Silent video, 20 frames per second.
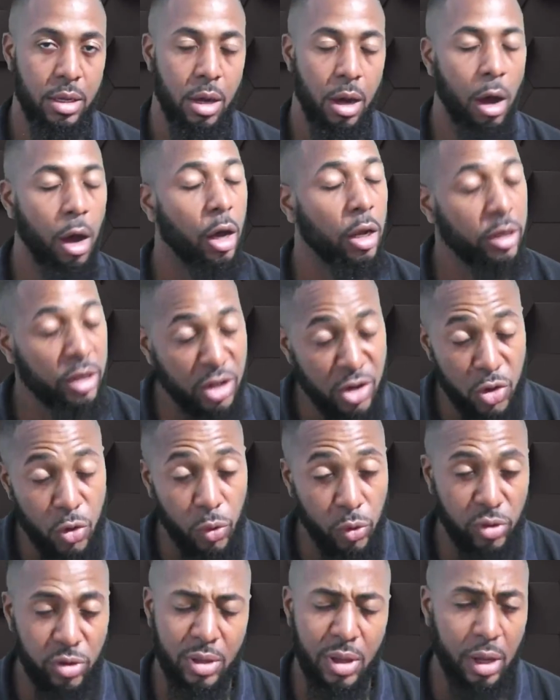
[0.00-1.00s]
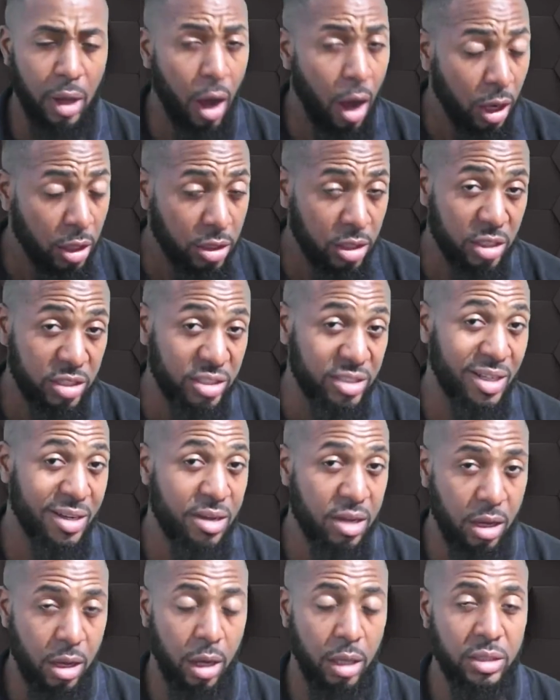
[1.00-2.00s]
on the news. Understand
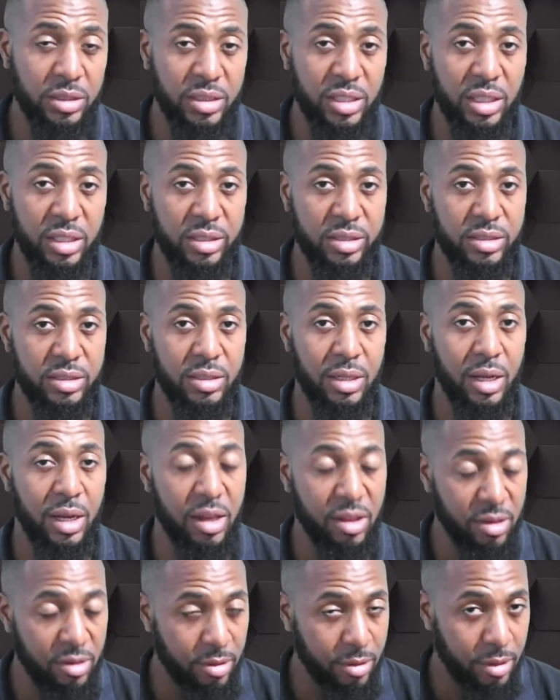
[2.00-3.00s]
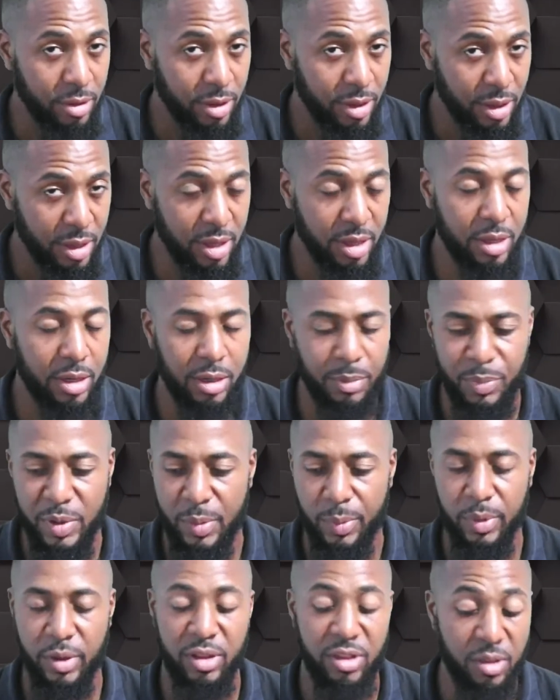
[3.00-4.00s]
the context, listen keenly
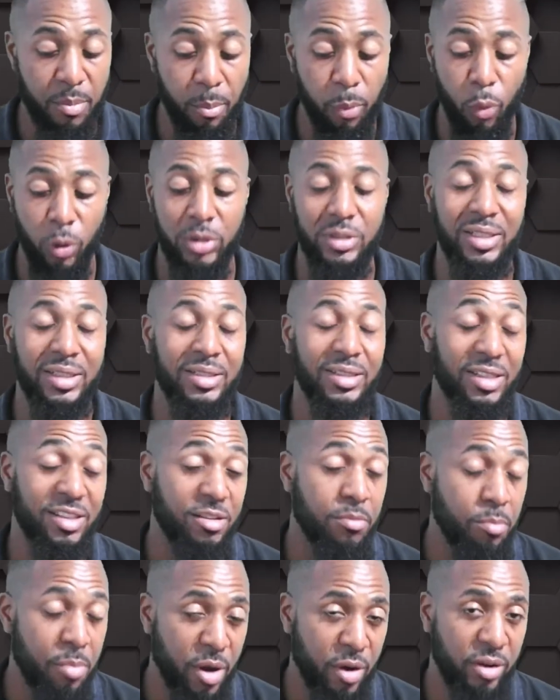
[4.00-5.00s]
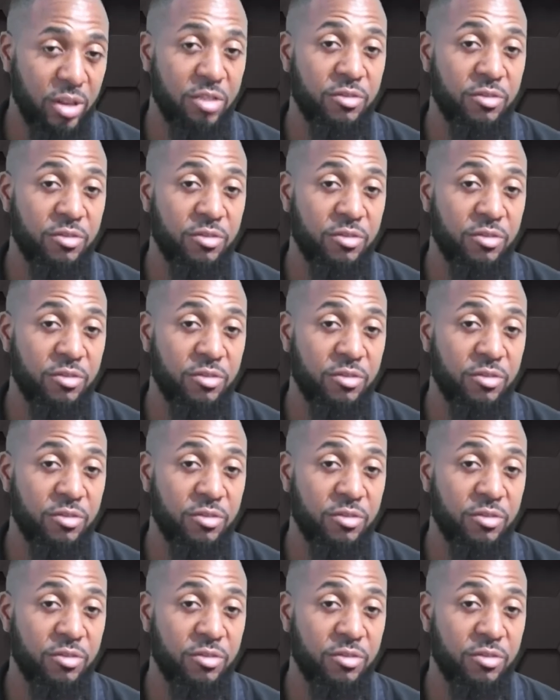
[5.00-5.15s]
people. It's important, it's imperative